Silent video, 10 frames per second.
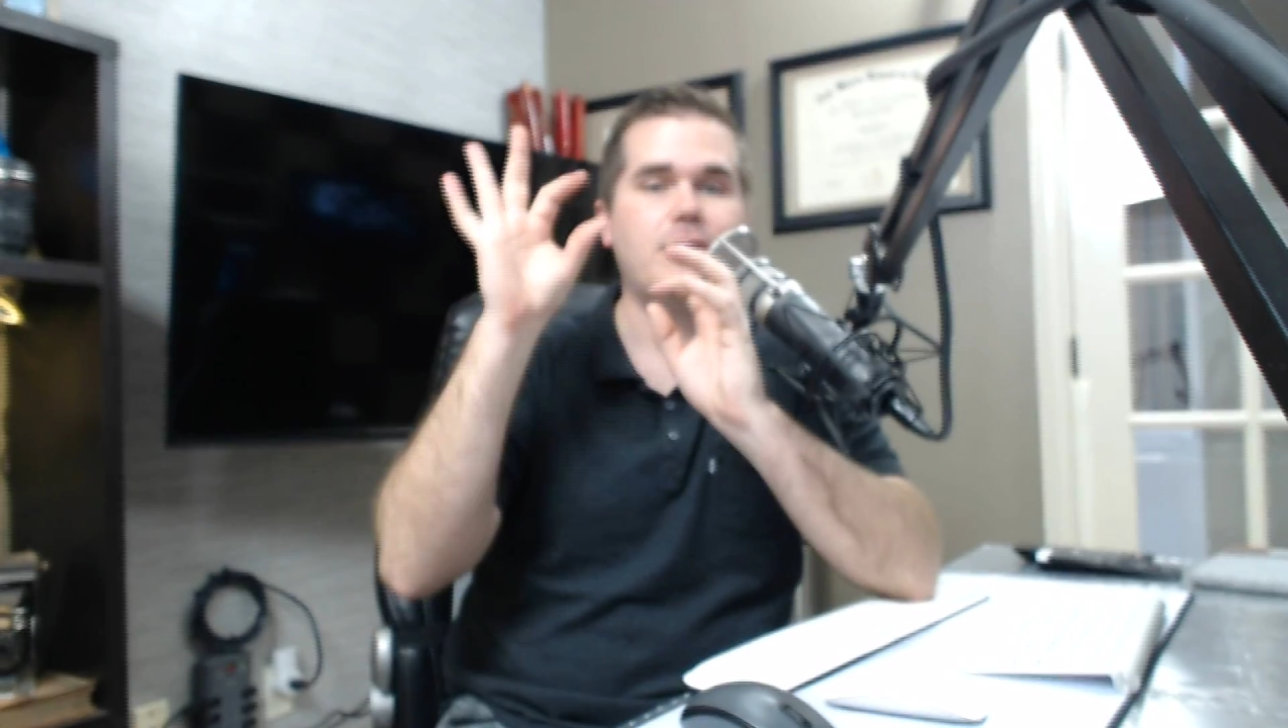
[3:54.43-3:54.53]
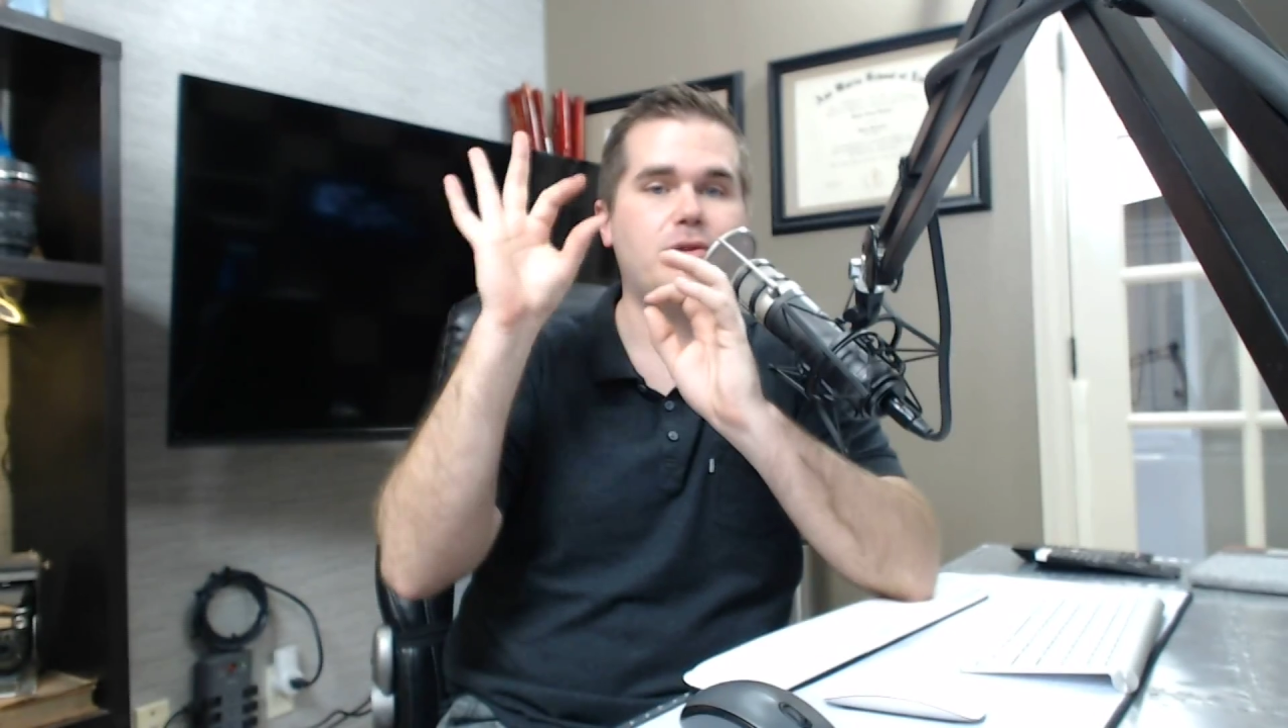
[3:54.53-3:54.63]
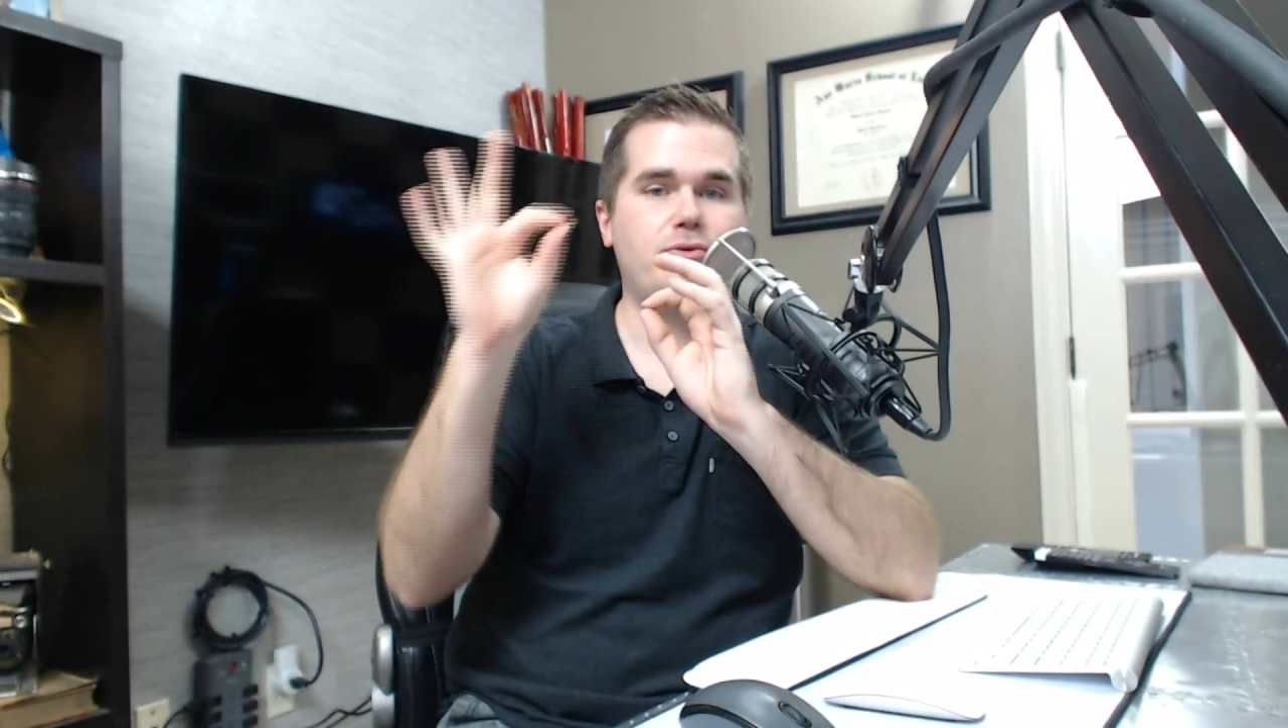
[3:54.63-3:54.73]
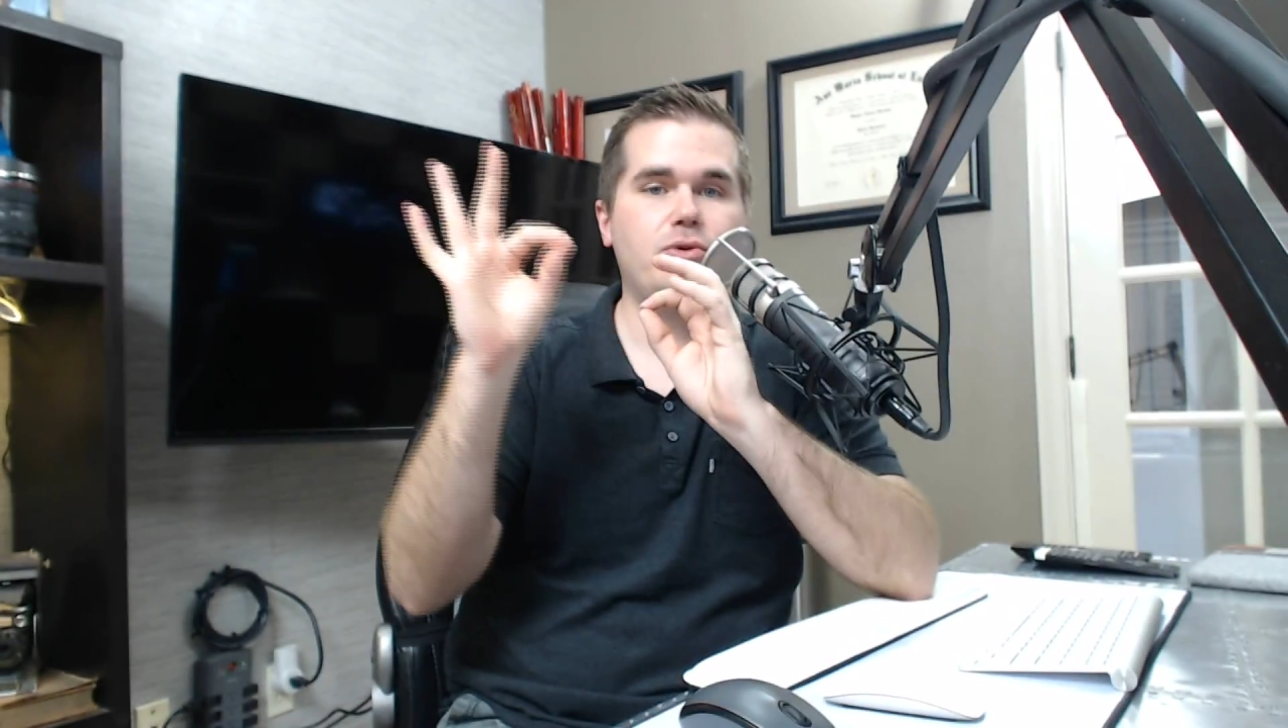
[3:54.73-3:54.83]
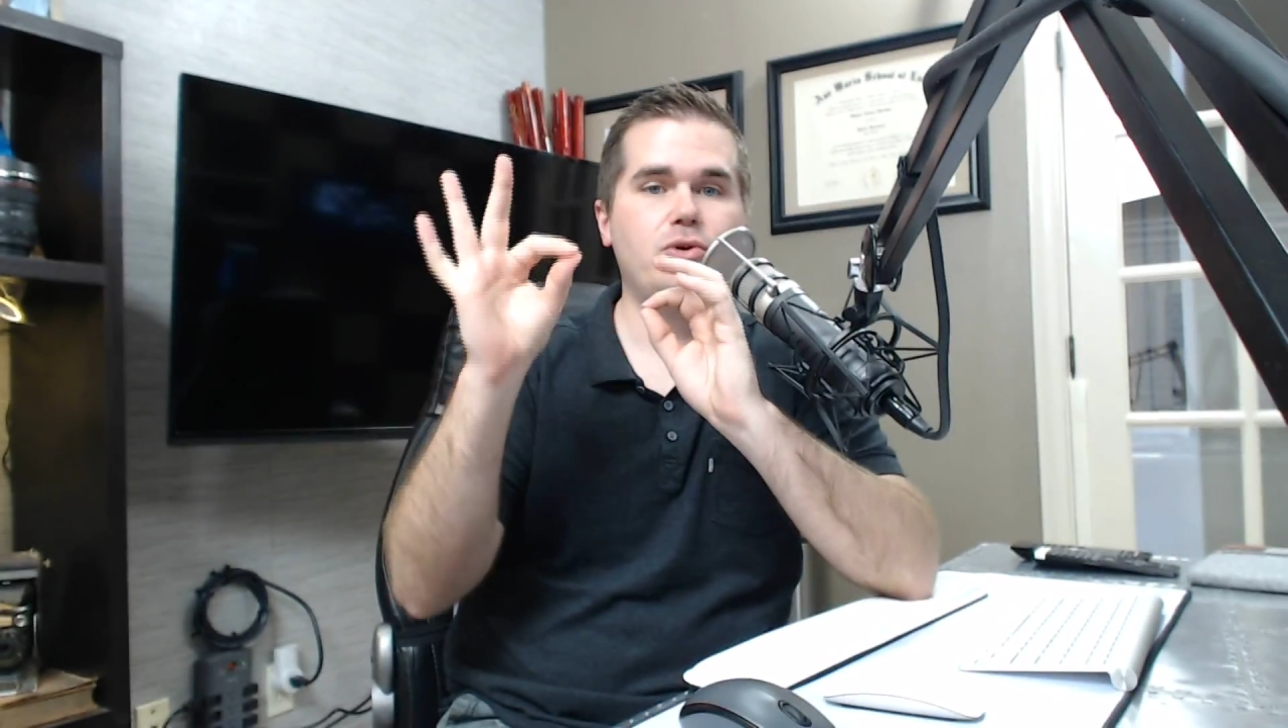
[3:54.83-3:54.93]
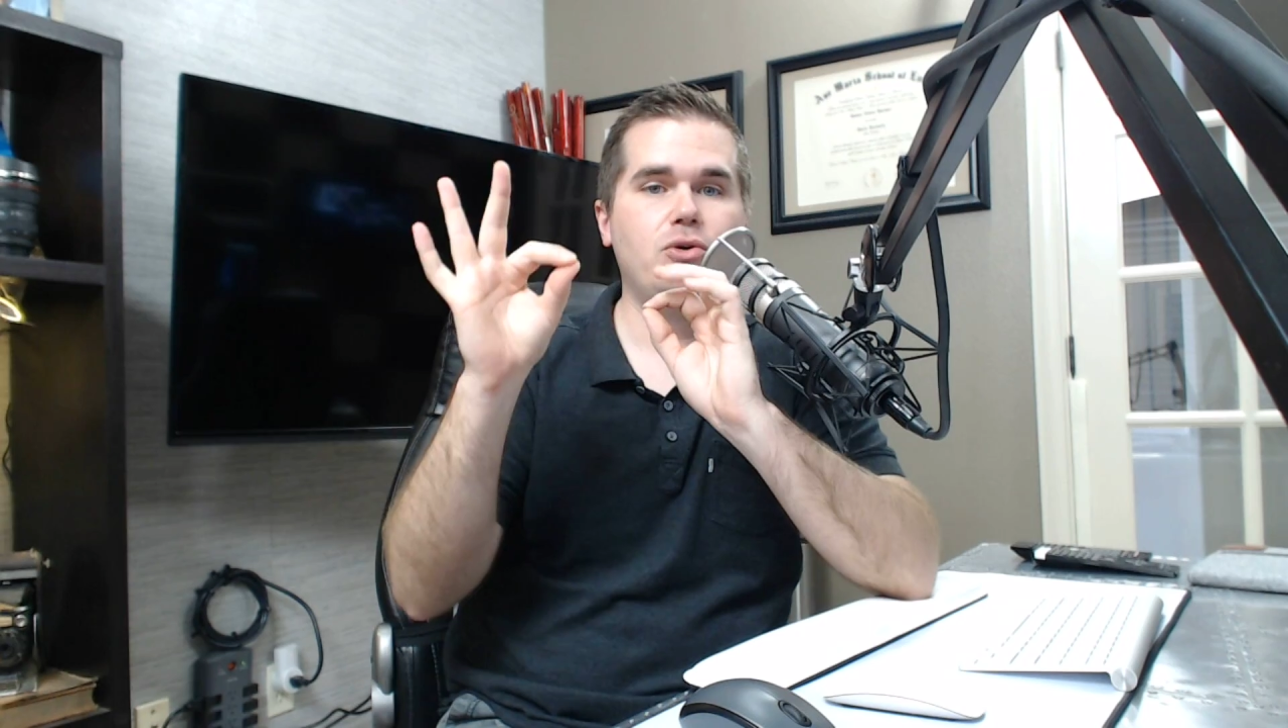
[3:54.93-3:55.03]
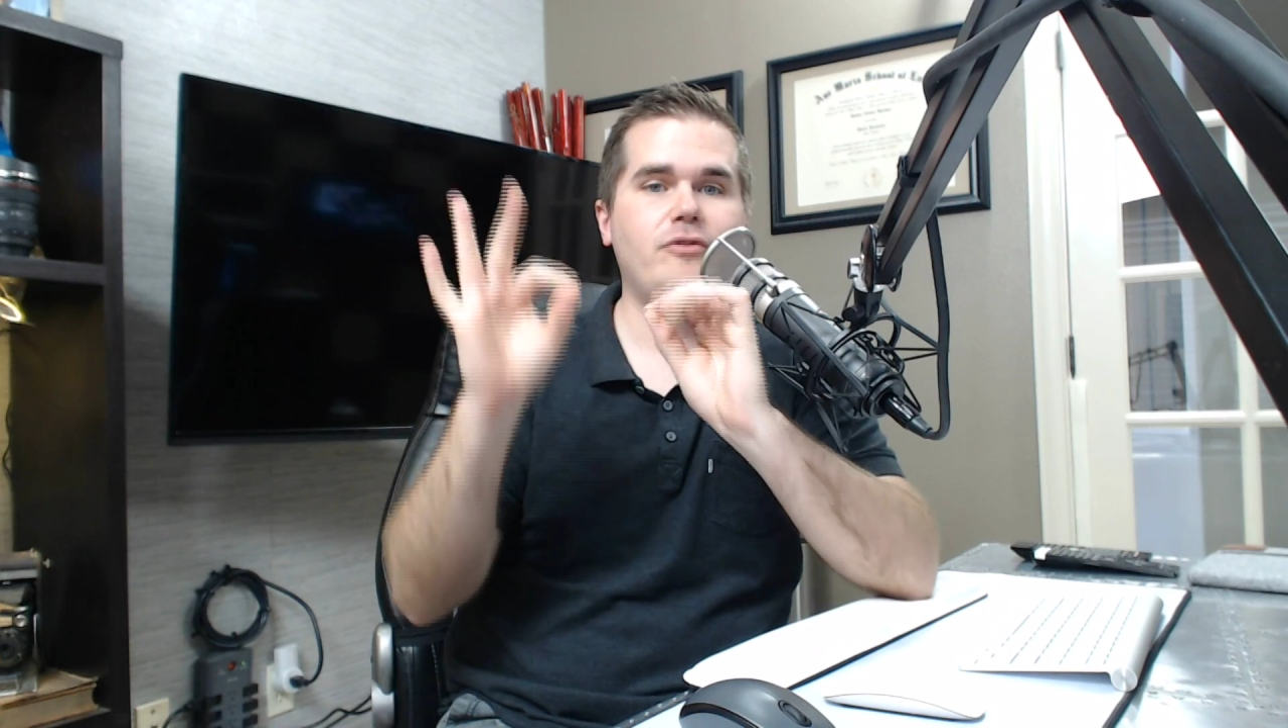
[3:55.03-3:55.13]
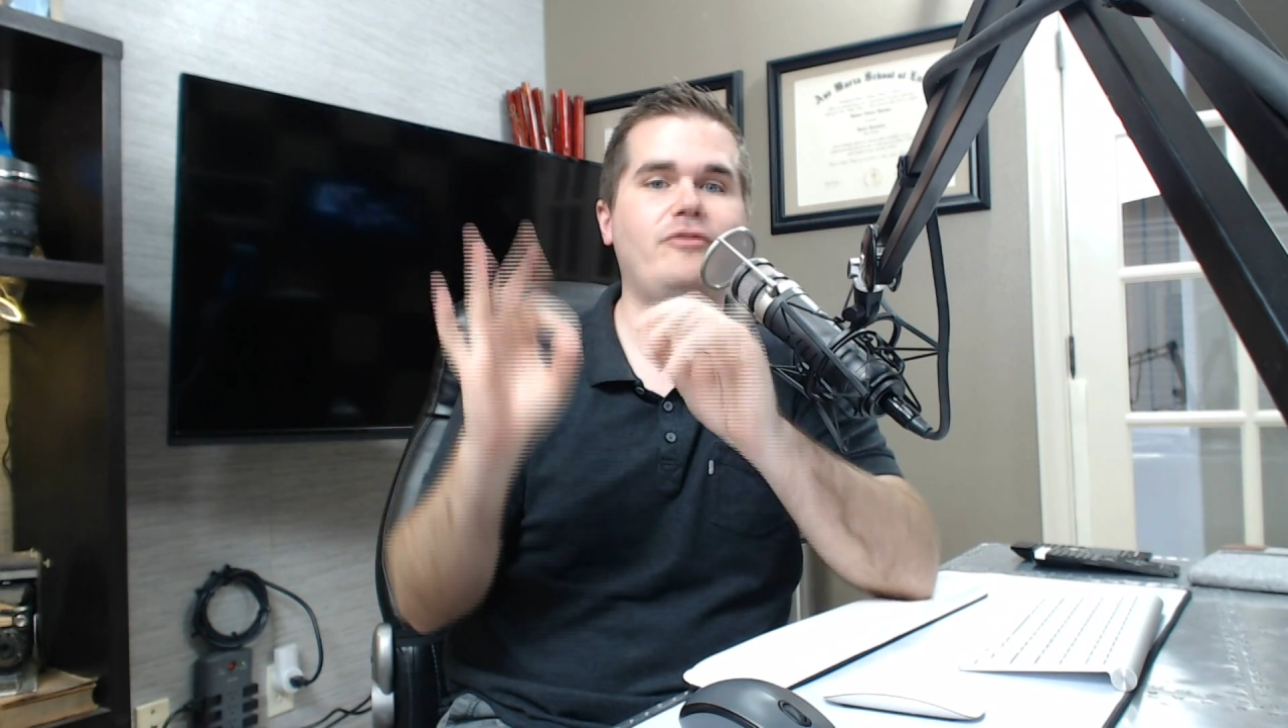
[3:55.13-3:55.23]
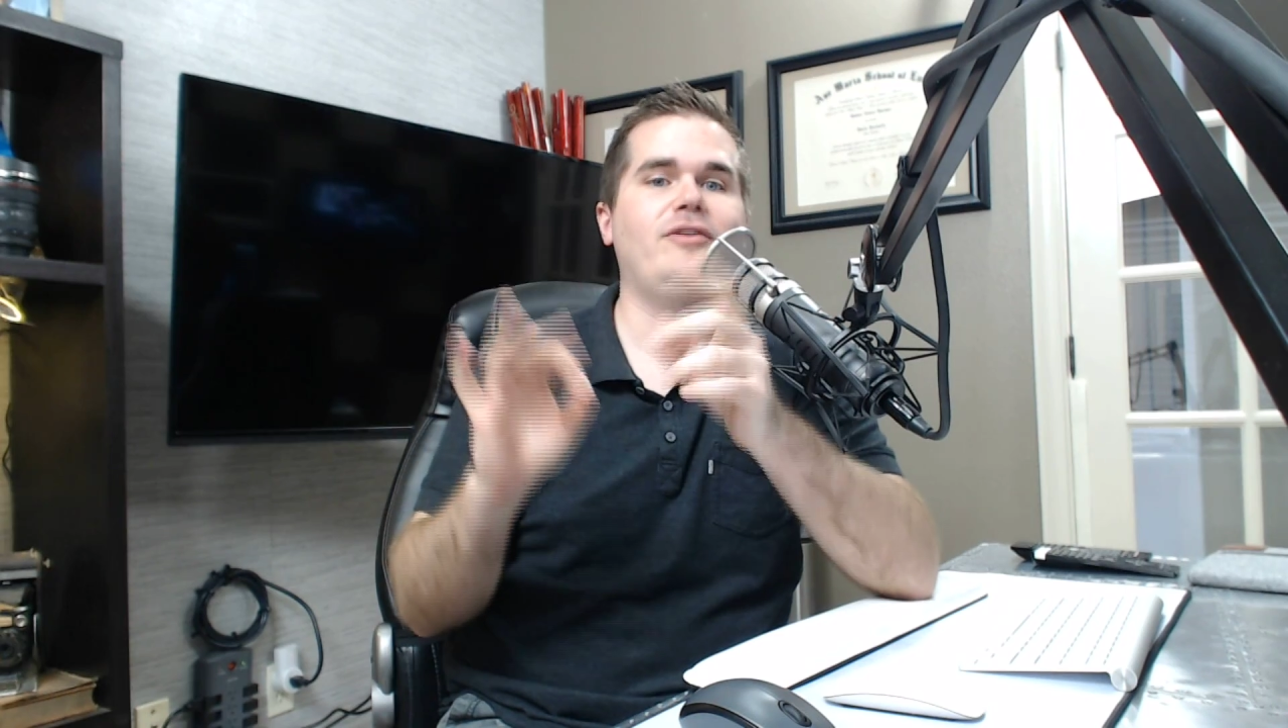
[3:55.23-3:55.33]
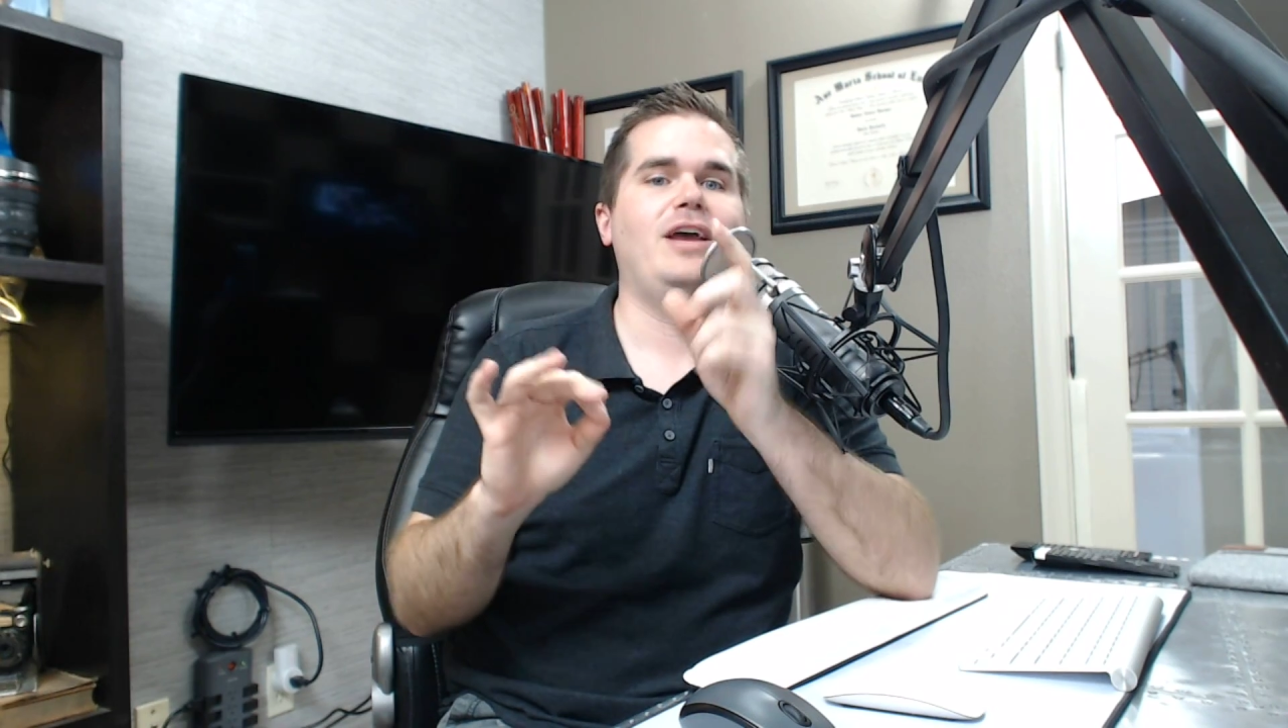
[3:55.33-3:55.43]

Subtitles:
the roof